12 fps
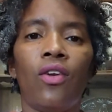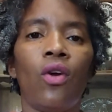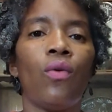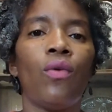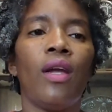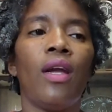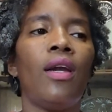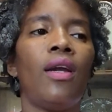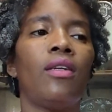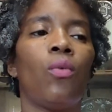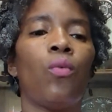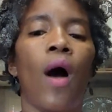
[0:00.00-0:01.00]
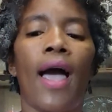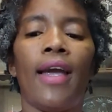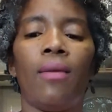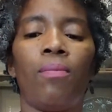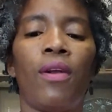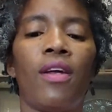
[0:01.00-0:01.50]
You don't need the
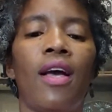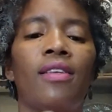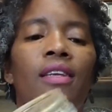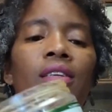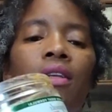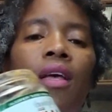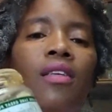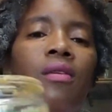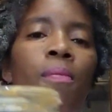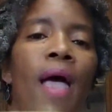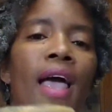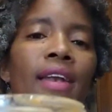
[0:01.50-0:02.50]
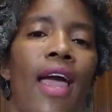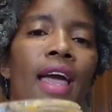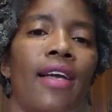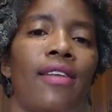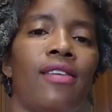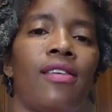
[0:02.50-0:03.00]
white because it's
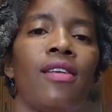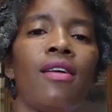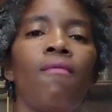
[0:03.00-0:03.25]
mayonnaise.